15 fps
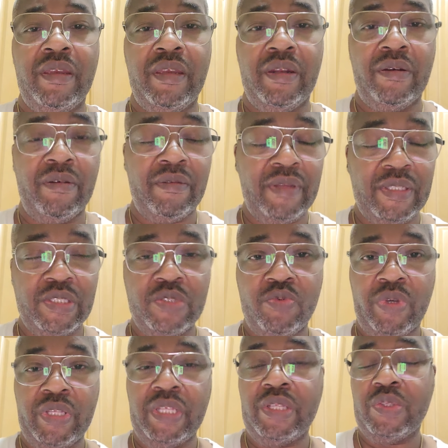You know, this
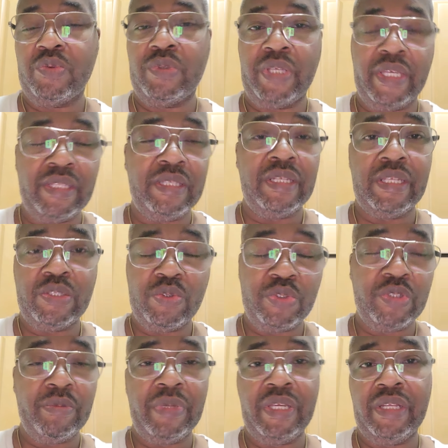is what they'll do: the internet,
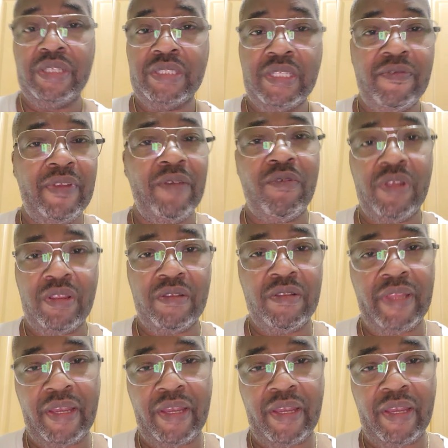social media, stuff like what,